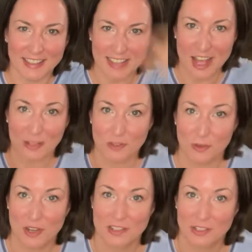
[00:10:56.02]
Now, if
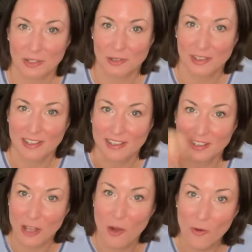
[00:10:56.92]
you want to,
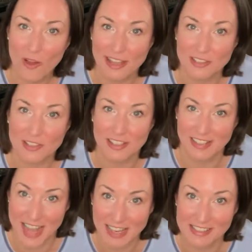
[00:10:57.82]
go into the
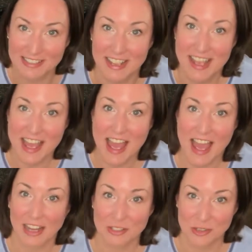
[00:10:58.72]
next
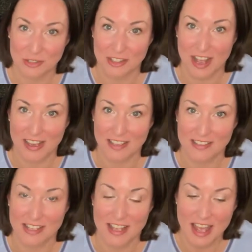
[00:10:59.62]

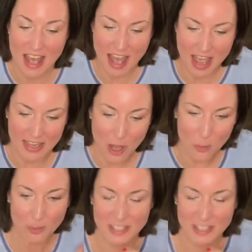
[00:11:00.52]
exercise and help